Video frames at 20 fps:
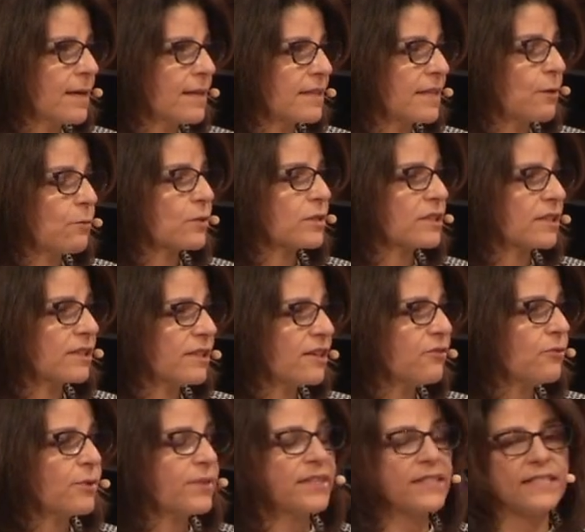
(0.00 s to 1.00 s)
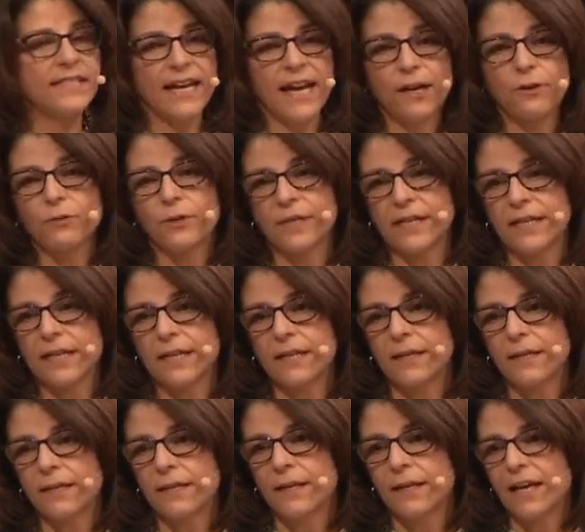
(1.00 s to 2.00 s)
They were to live with integrity
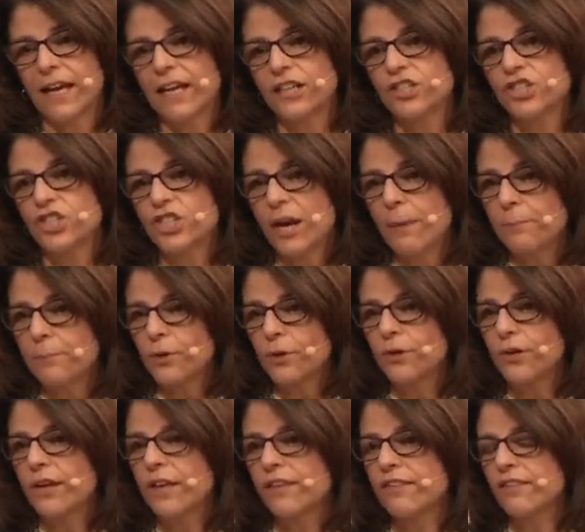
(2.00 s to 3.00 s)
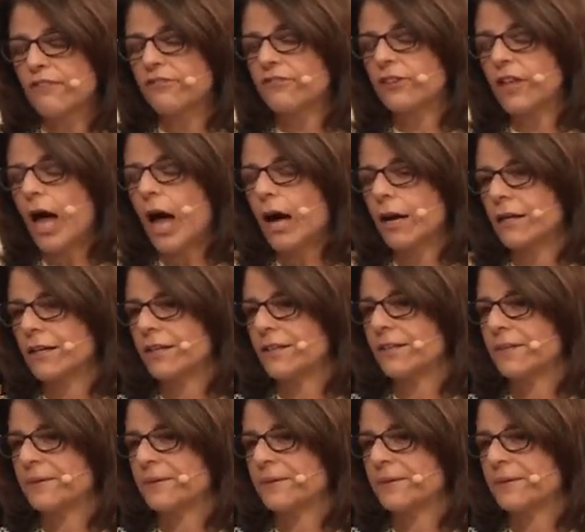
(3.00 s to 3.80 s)
and shepherd the flock.